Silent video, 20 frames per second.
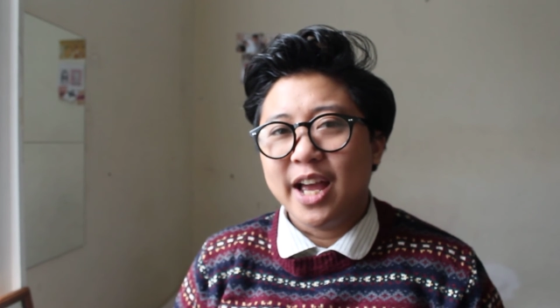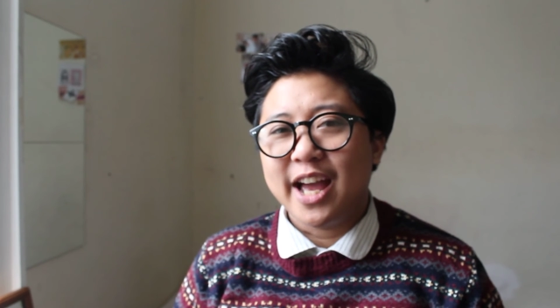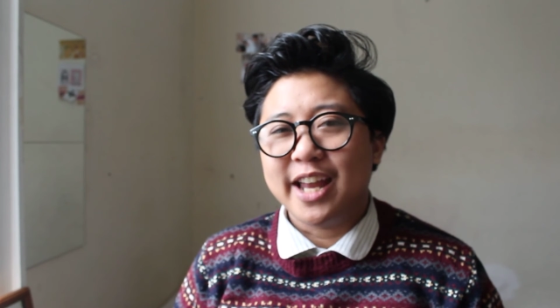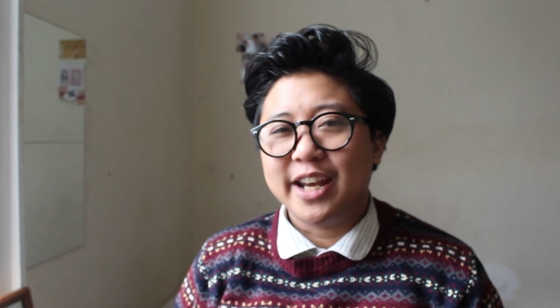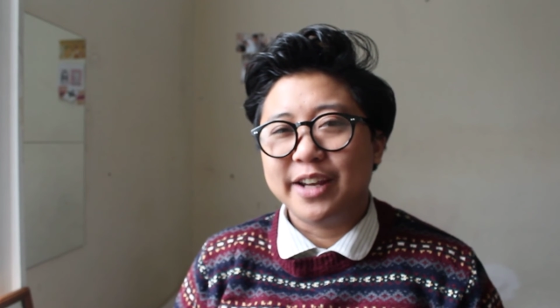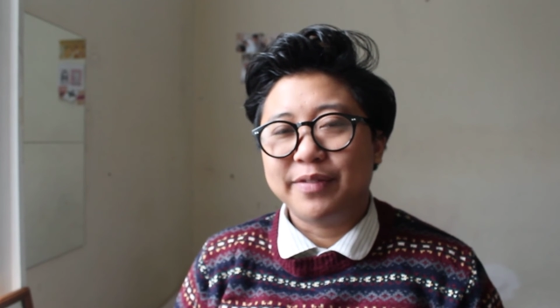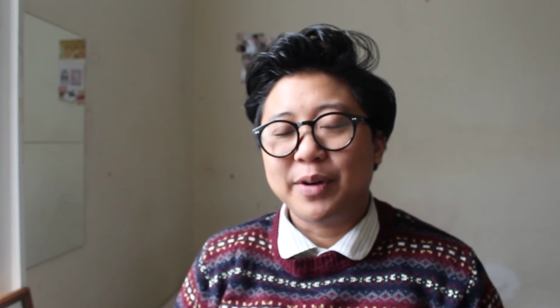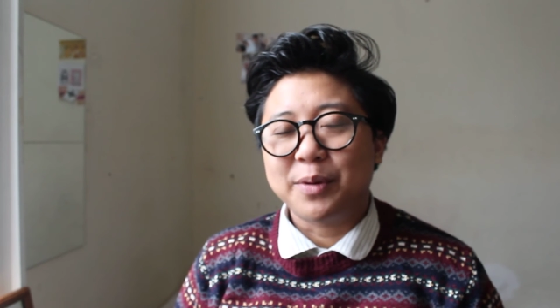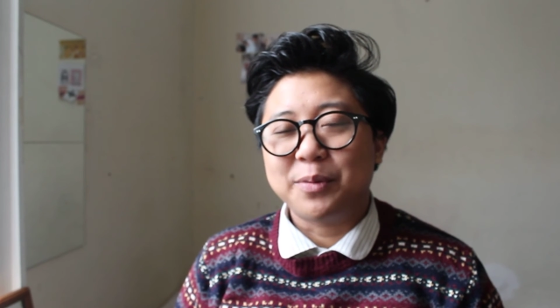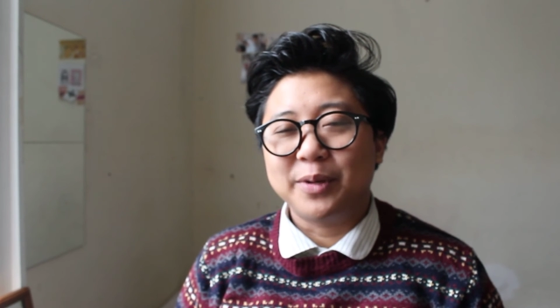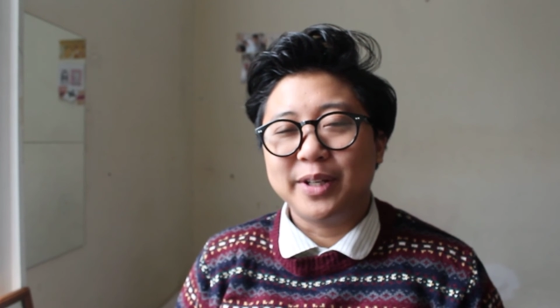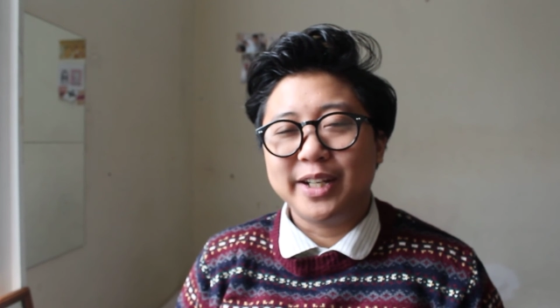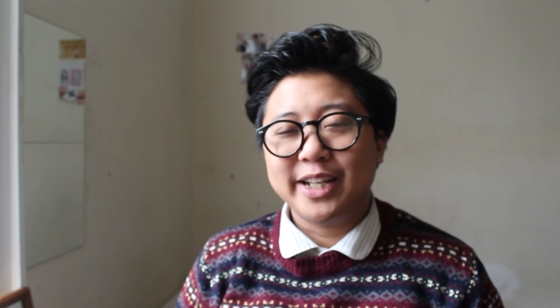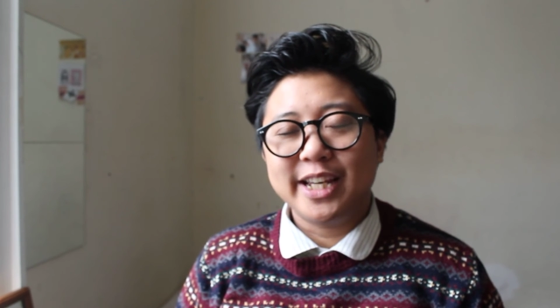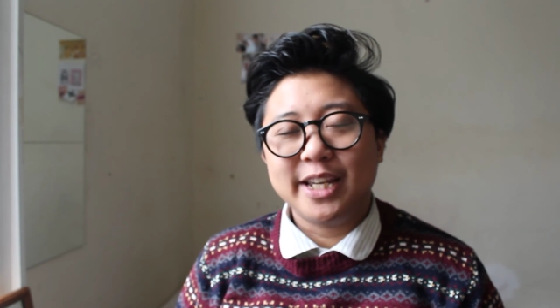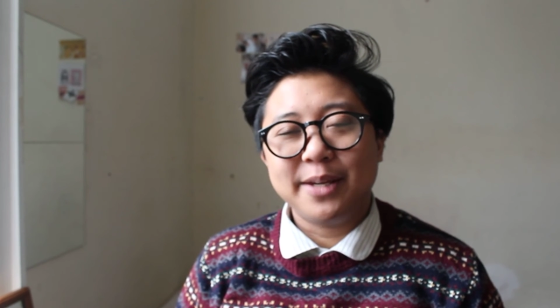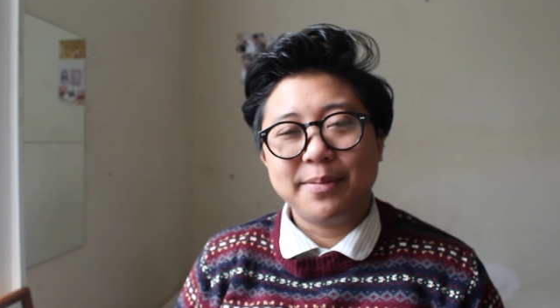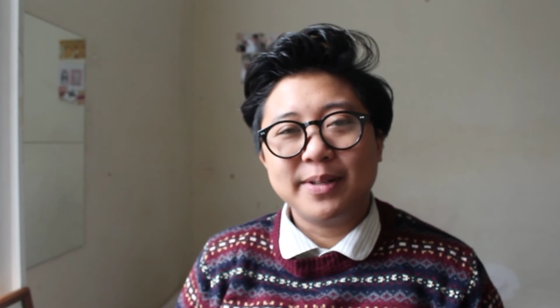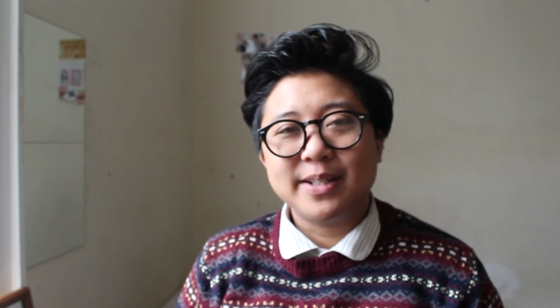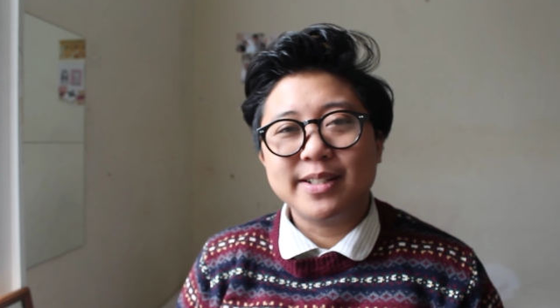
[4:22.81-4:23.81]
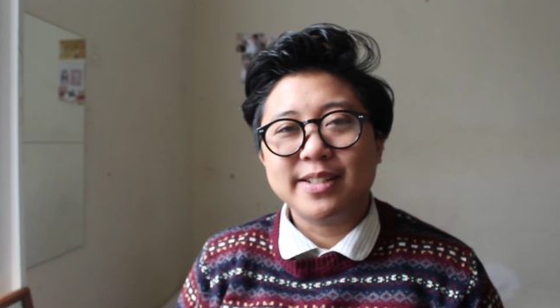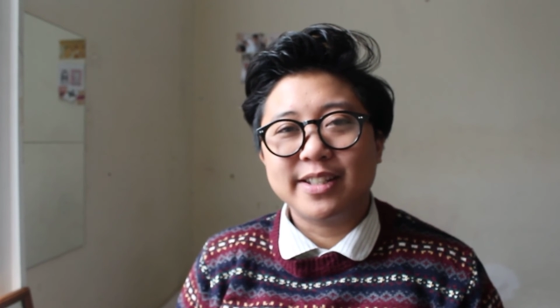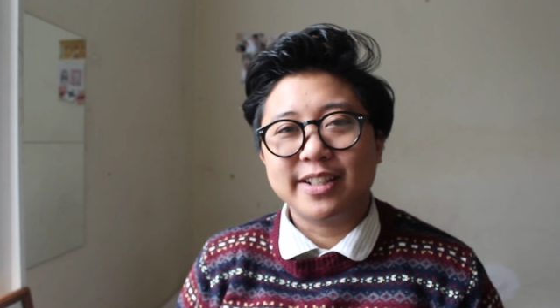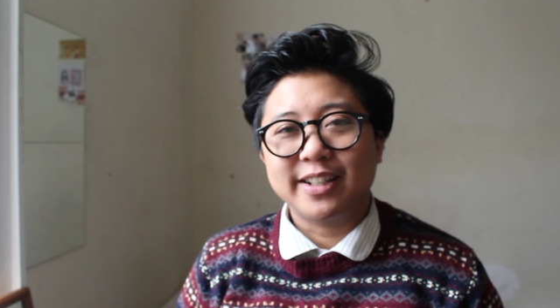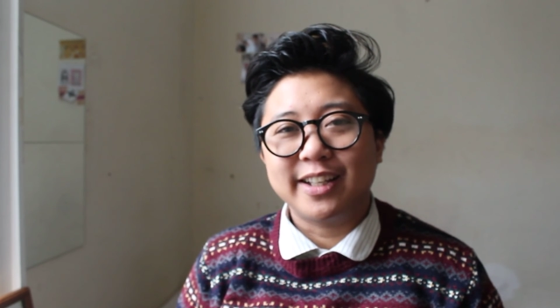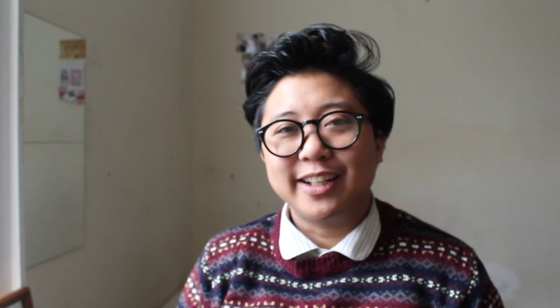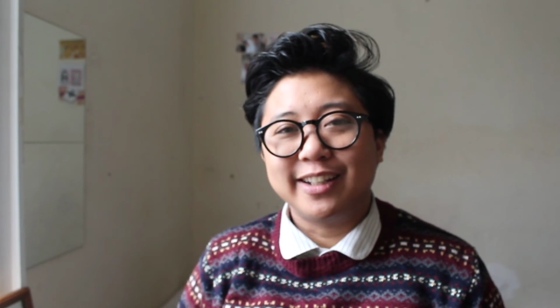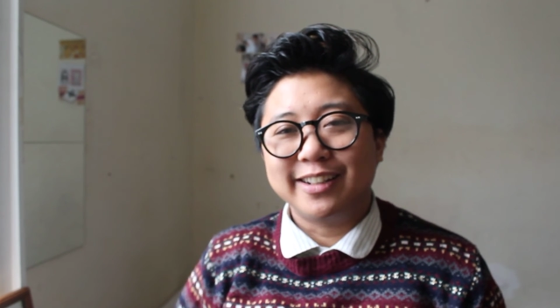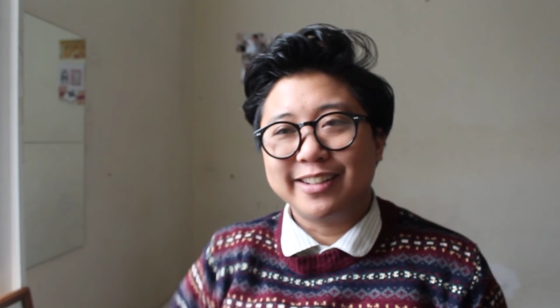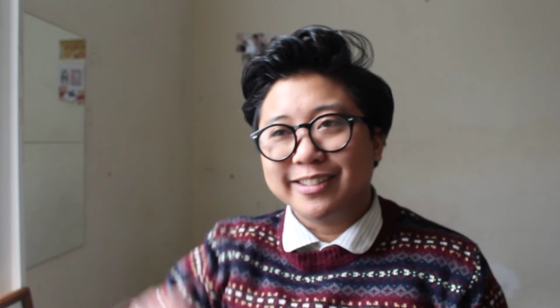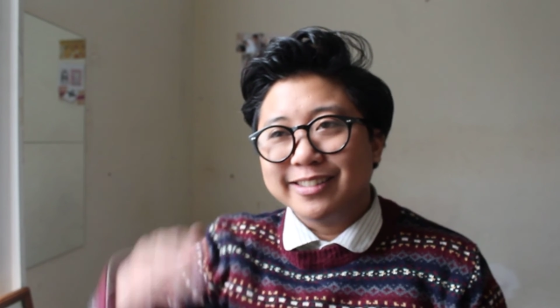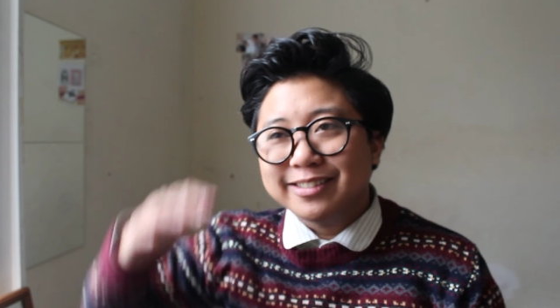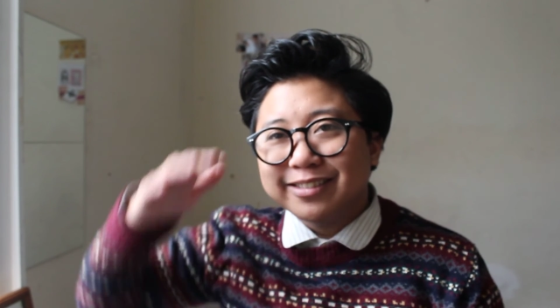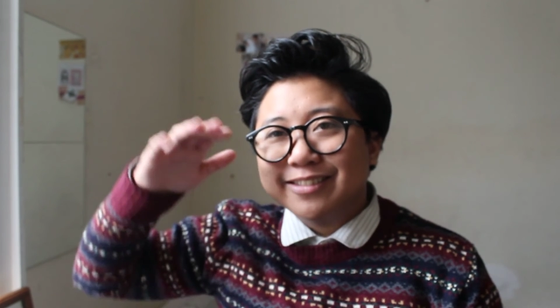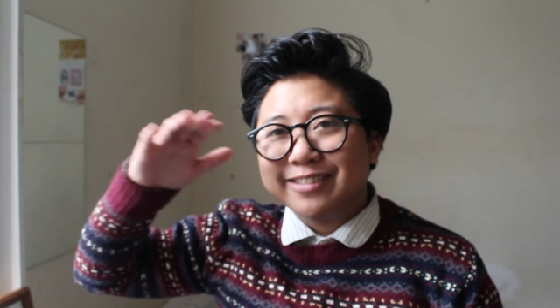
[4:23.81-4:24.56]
and if I want to keep it to like